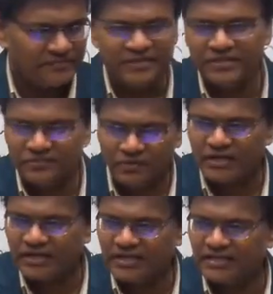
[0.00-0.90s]
This is
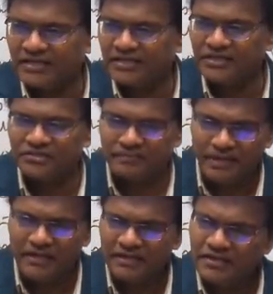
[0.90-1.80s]
what another thing that should
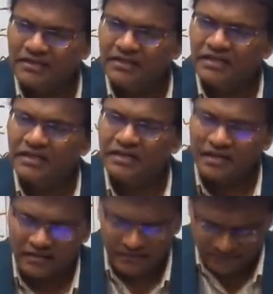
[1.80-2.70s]
be
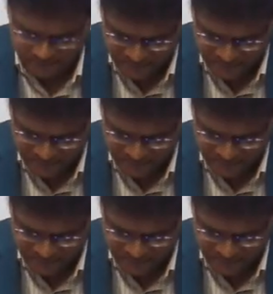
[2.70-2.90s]
done.